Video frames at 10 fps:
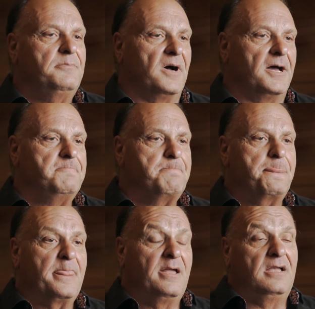but
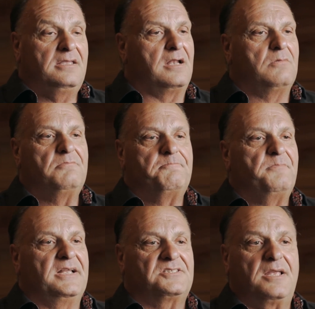
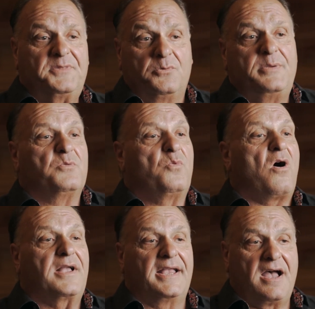it's something we've been
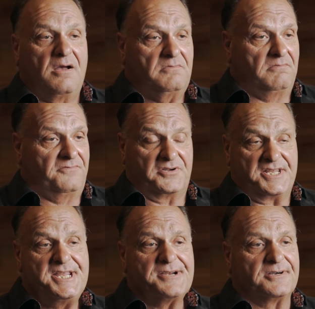walking out for
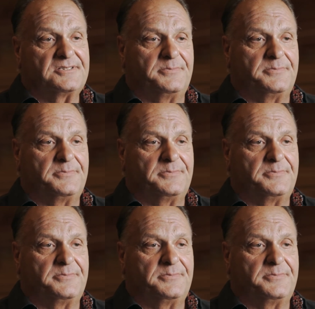years,